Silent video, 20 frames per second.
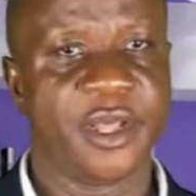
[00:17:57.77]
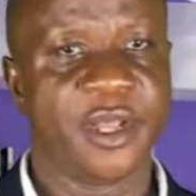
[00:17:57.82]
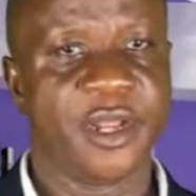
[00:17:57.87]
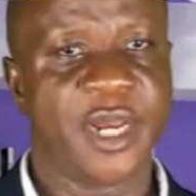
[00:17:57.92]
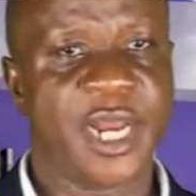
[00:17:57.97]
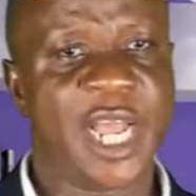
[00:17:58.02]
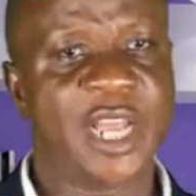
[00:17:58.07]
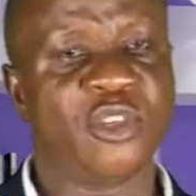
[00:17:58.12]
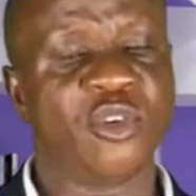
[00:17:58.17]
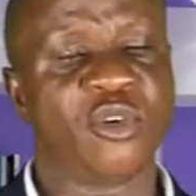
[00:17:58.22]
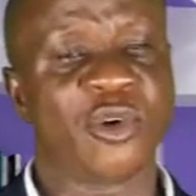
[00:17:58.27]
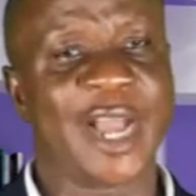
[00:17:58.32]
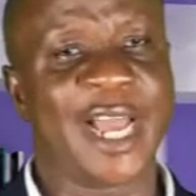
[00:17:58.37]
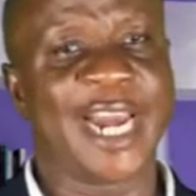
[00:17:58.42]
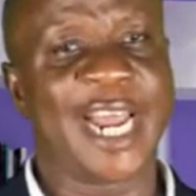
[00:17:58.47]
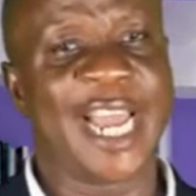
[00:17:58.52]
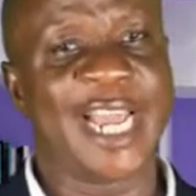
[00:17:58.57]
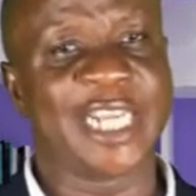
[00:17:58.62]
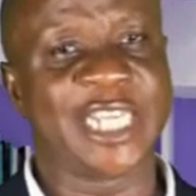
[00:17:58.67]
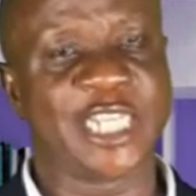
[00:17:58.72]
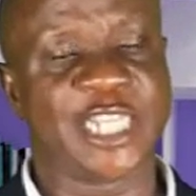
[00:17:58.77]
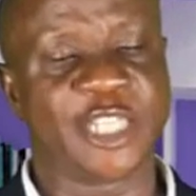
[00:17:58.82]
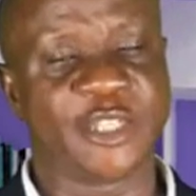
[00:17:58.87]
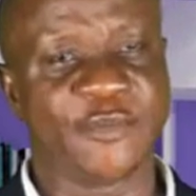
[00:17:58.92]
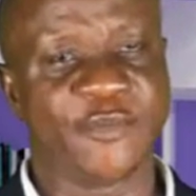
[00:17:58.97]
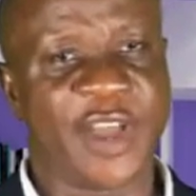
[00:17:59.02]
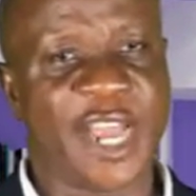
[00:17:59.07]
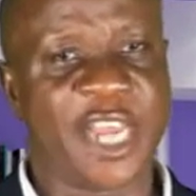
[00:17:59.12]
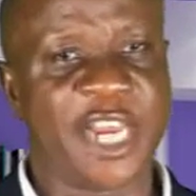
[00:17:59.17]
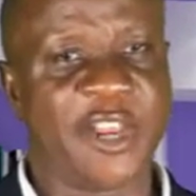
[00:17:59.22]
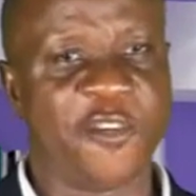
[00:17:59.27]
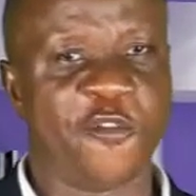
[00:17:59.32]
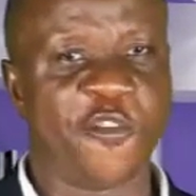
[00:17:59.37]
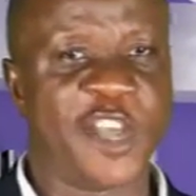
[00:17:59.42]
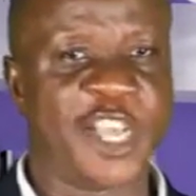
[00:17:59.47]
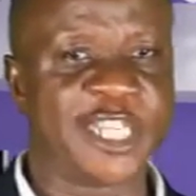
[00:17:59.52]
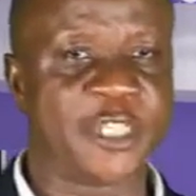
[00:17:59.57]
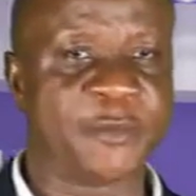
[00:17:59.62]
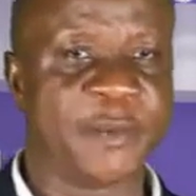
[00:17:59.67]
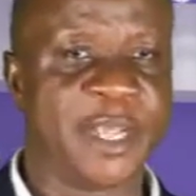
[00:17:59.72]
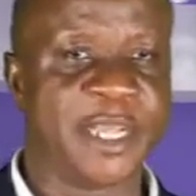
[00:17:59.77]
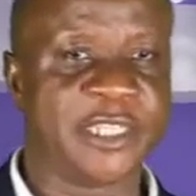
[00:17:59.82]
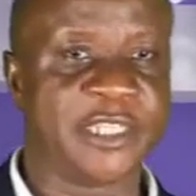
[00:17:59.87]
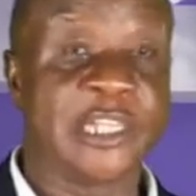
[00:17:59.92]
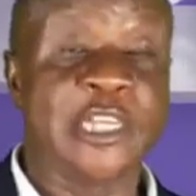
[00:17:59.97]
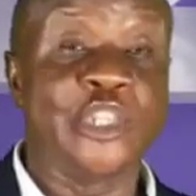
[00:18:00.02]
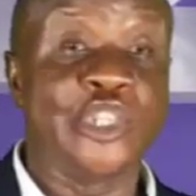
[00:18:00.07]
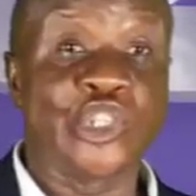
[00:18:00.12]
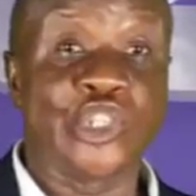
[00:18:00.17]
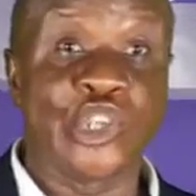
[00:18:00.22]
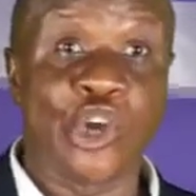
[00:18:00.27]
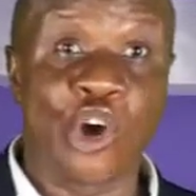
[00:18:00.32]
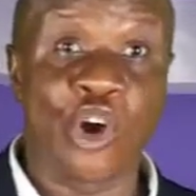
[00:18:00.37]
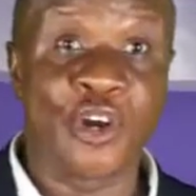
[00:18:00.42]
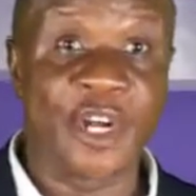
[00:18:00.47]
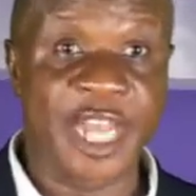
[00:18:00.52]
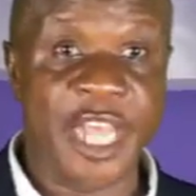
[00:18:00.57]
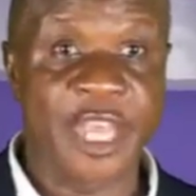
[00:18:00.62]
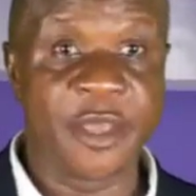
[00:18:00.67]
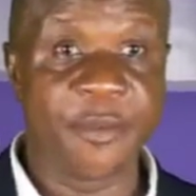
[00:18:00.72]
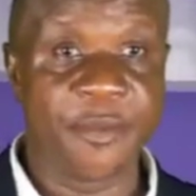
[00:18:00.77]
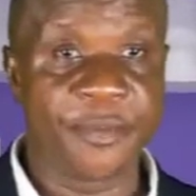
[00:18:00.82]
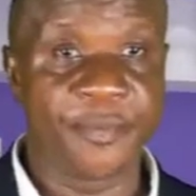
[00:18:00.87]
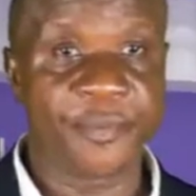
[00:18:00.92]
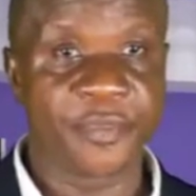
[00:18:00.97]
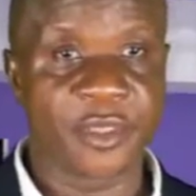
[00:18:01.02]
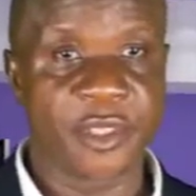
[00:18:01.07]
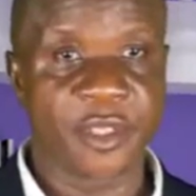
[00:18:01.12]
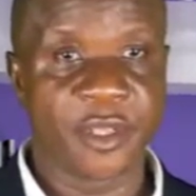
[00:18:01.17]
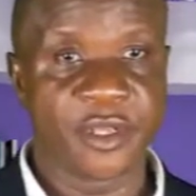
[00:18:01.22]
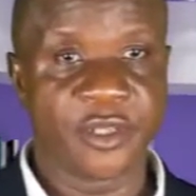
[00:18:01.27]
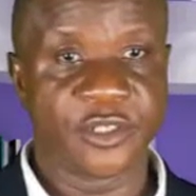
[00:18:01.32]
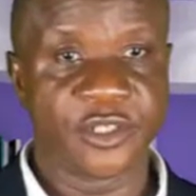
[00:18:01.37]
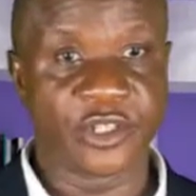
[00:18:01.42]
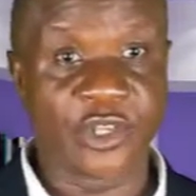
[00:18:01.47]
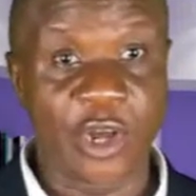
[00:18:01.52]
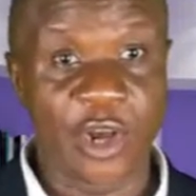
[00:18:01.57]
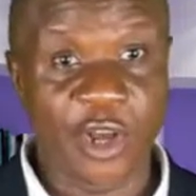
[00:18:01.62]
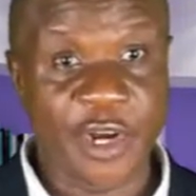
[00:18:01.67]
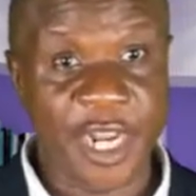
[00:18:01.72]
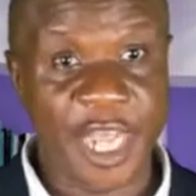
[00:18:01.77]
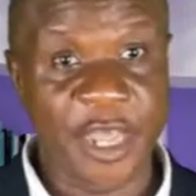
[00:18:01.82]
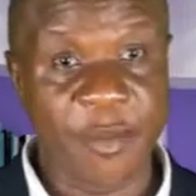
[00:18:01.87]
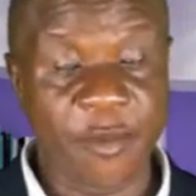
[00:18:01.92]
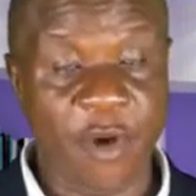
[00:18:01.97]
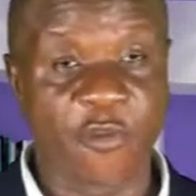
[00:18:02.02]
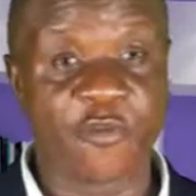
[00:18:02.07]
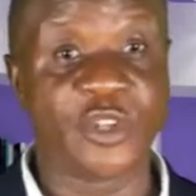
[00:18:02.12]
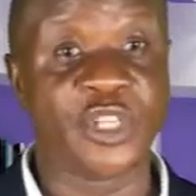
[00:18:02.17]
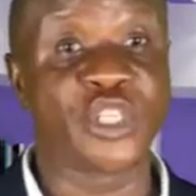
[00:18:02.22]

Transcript: Now you can identify in the first place the surname of the